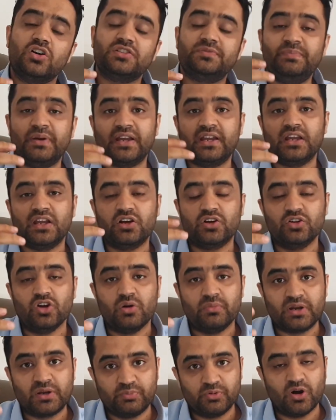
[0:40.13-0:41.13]
caused big
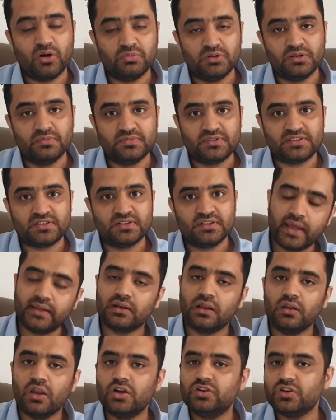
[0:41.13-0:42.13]
economic problems
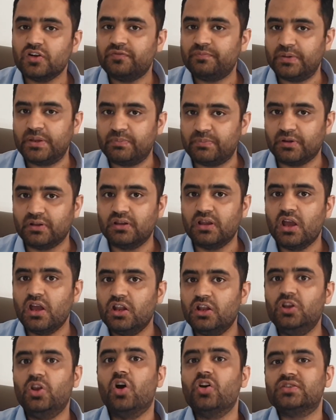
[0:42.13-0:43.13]
and a lot of people
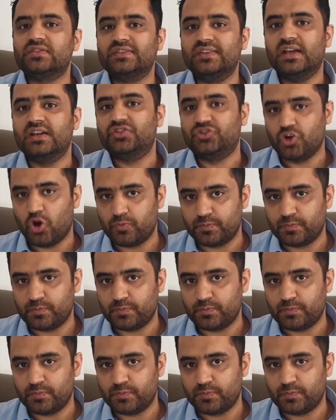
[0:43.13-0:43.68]
lost their